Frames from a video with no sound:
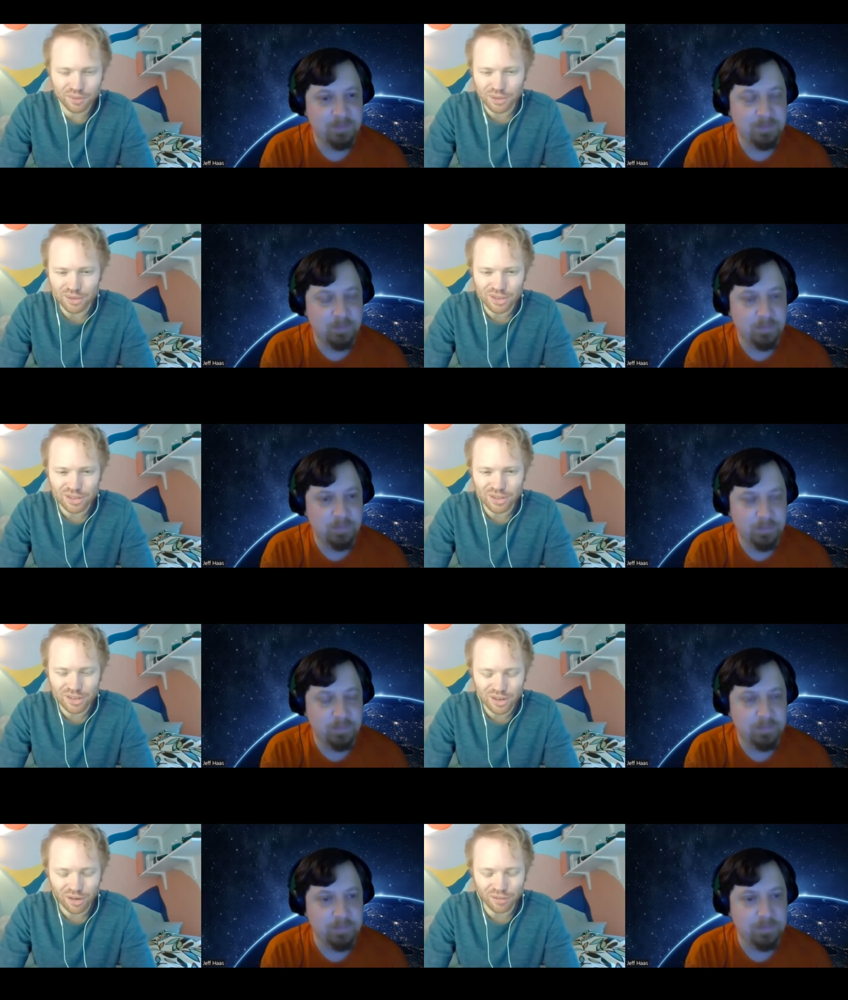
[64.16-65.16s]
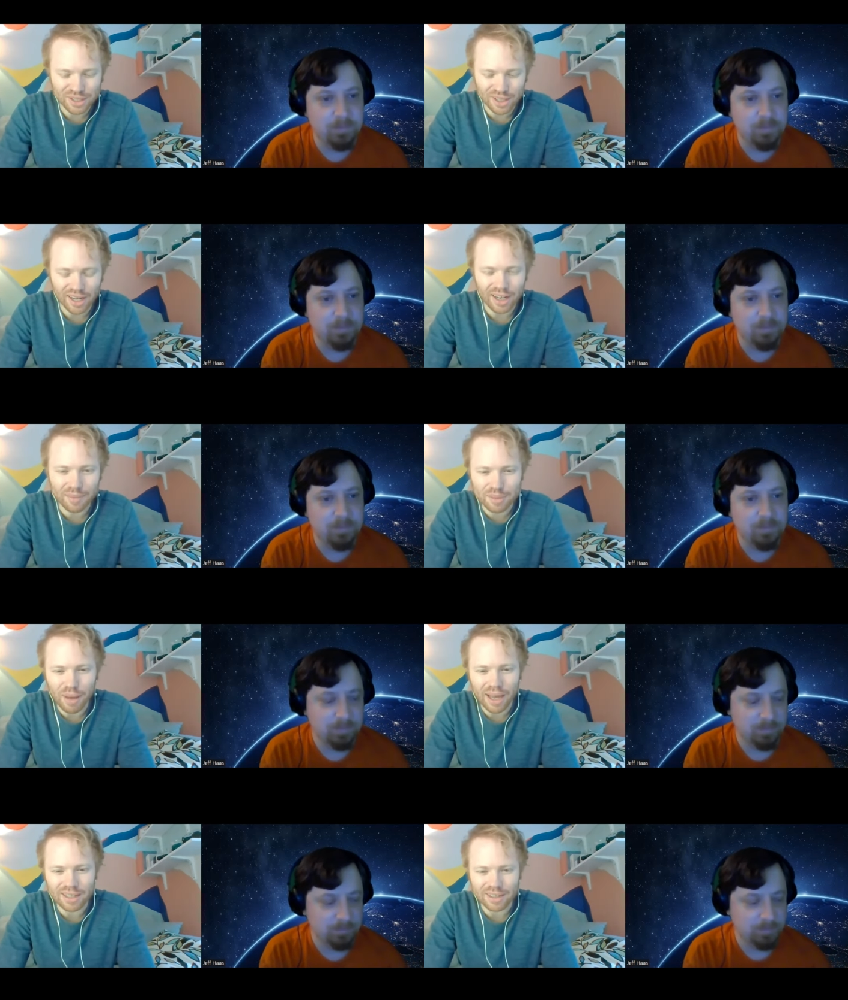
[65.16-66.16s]
Speaker 1: interviews, and you, it all of a sudden kind of comes
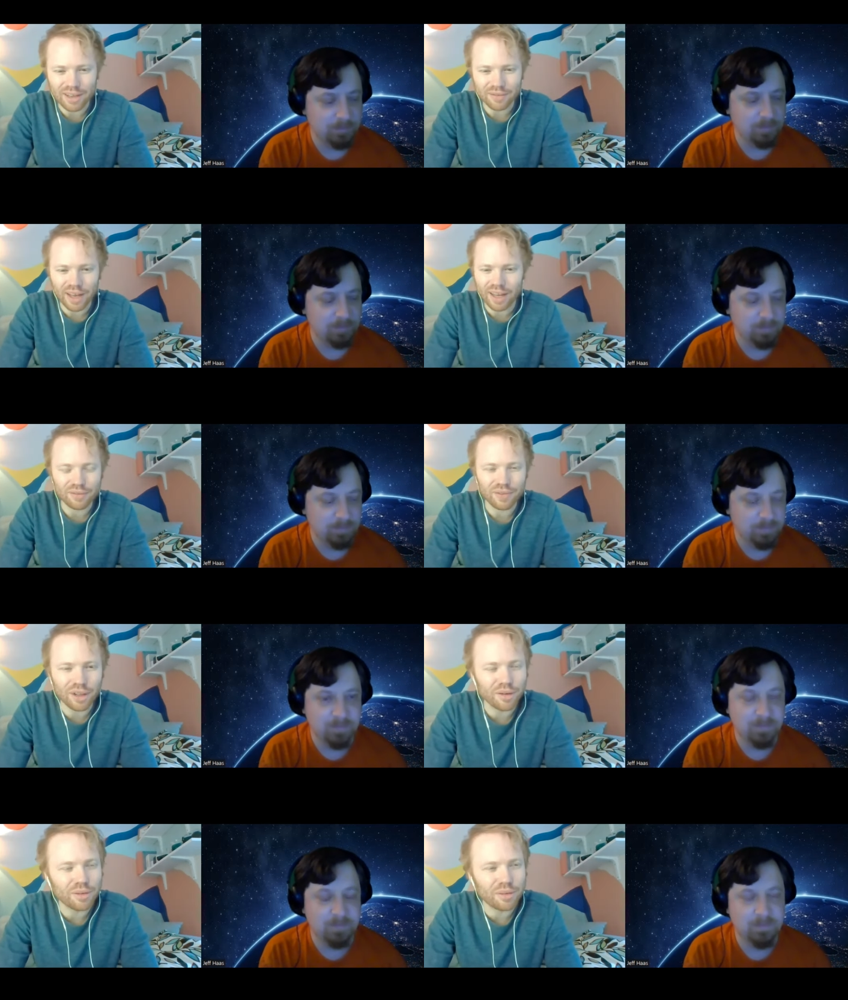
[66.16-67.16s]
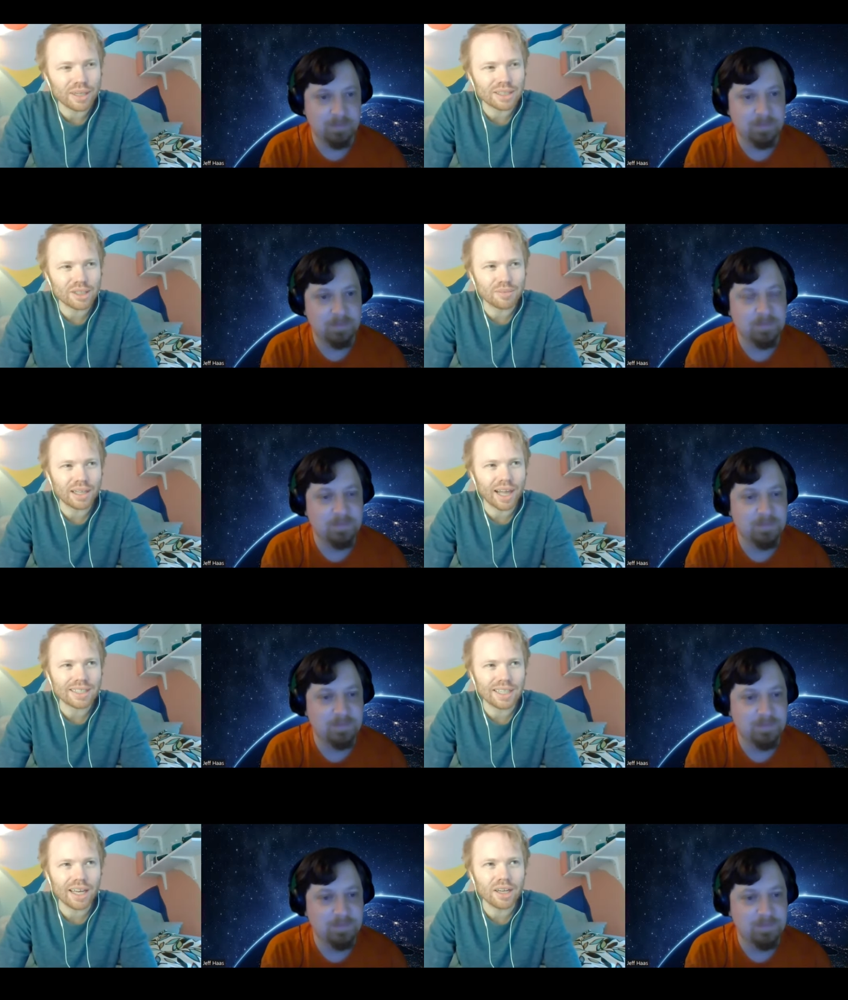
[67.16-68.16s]
back to life. I had a fellow message me
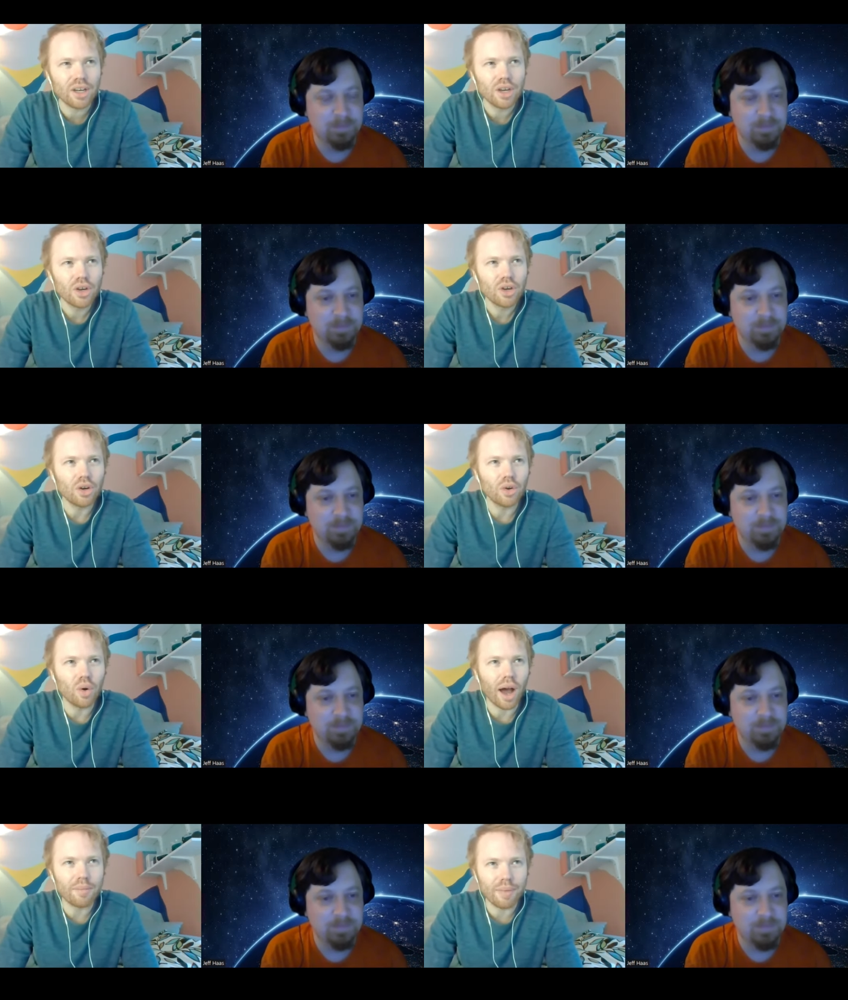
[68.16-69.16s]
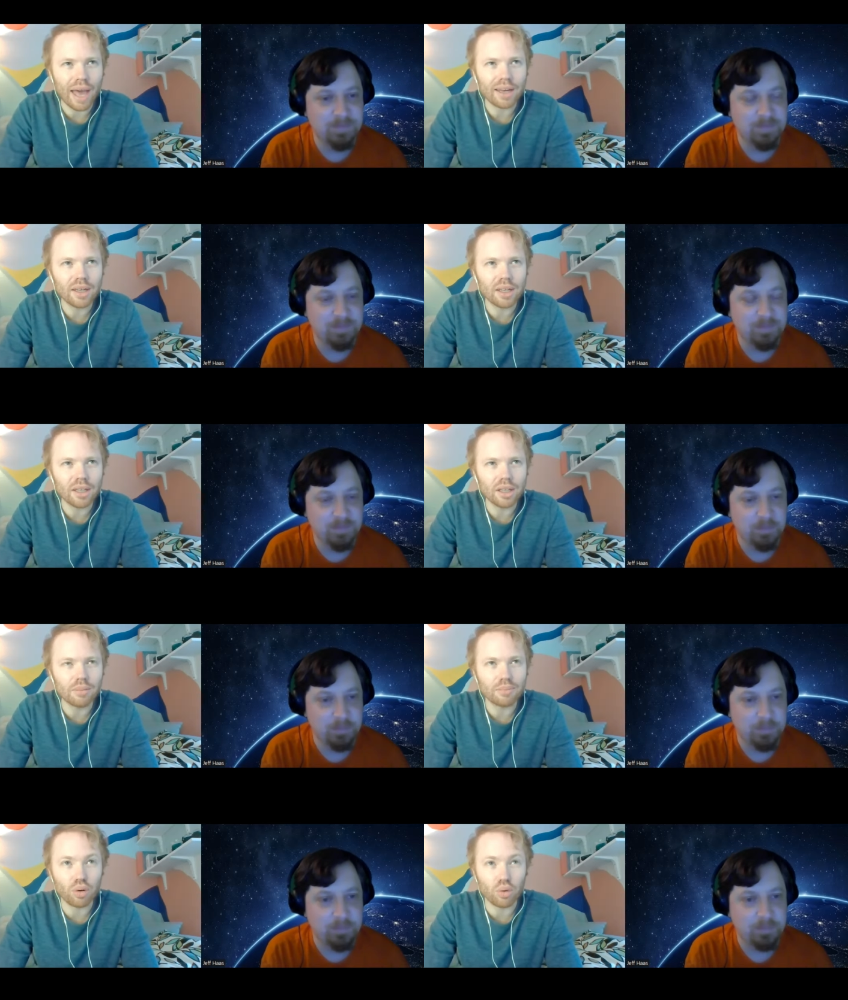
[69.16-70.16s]
last night who I met
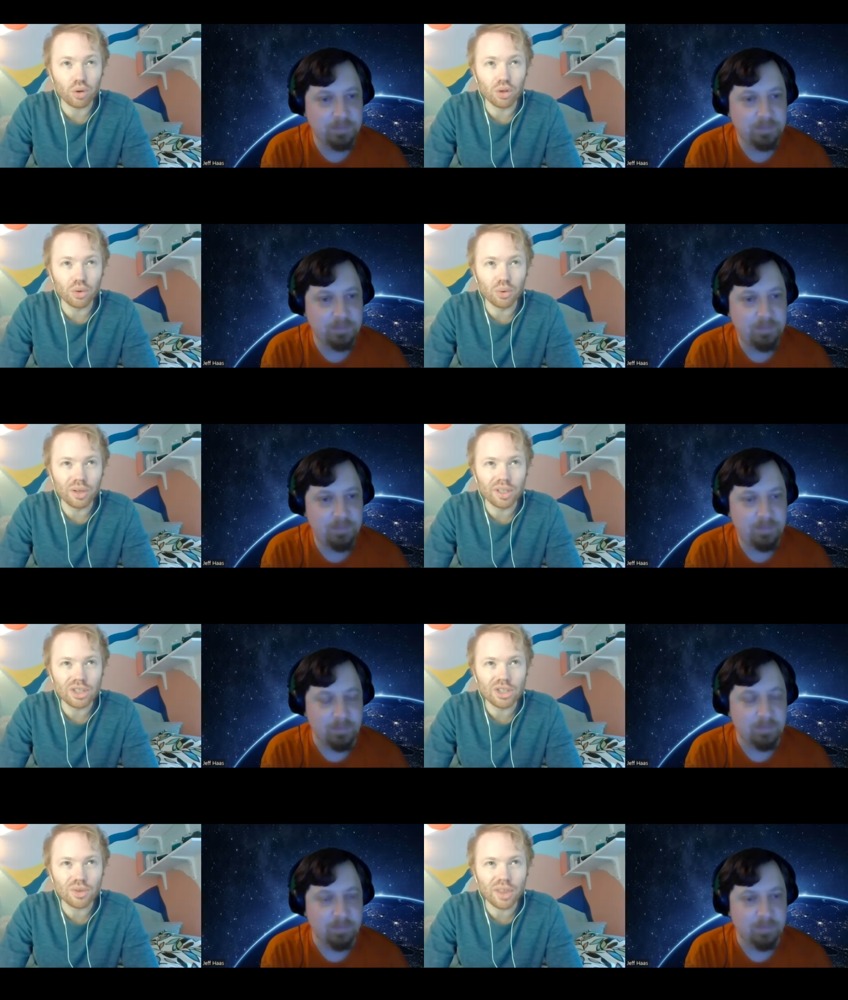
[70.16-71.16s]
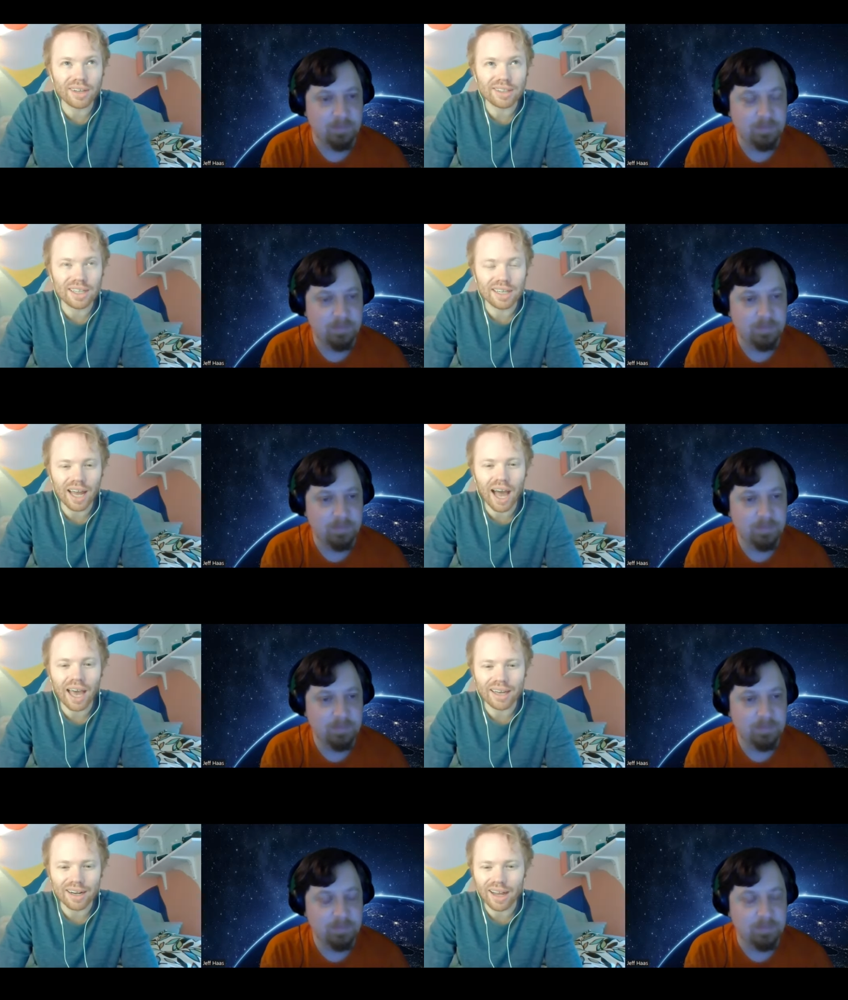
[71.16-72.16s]
in Peru in
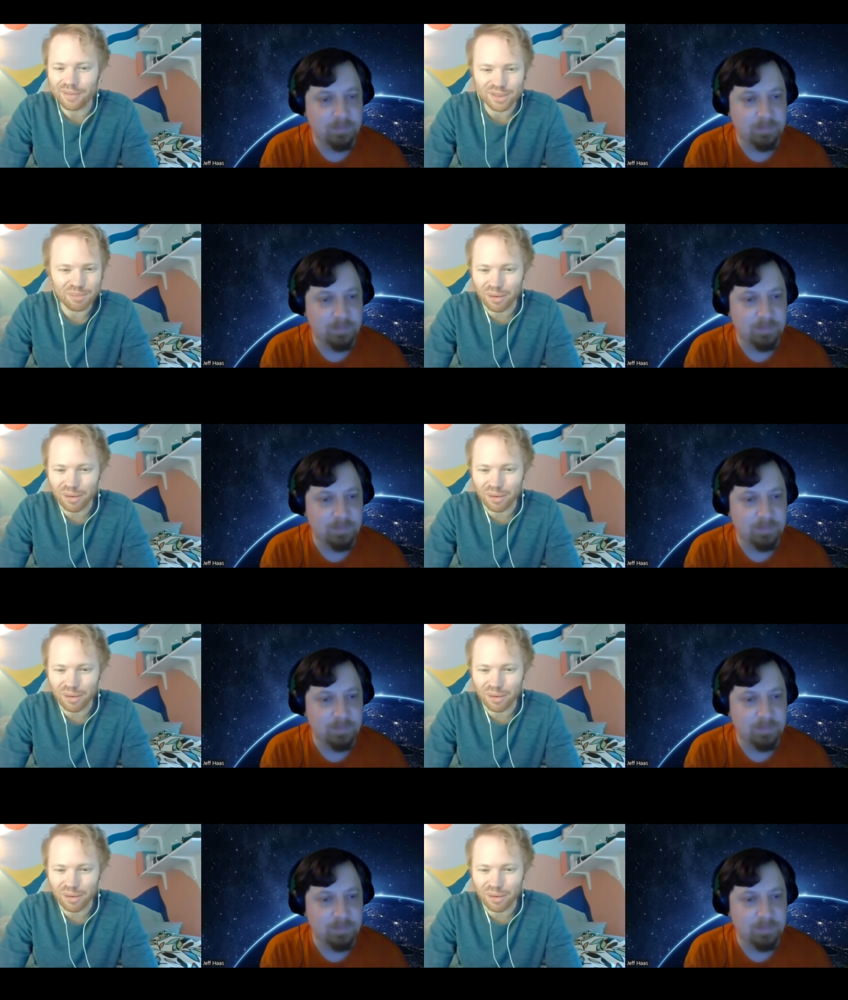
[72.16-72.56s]
2009, and I haven't